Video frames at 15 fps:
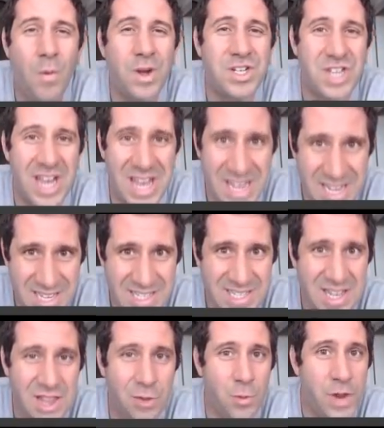which
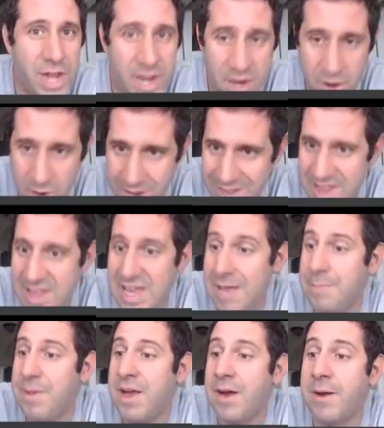is the reoccurring
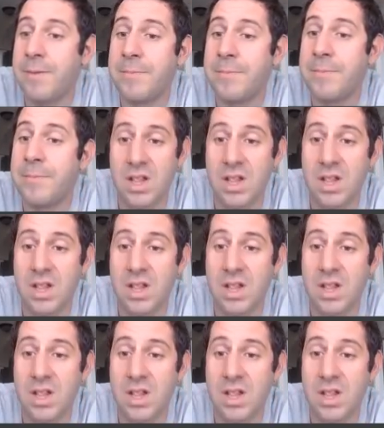theme here.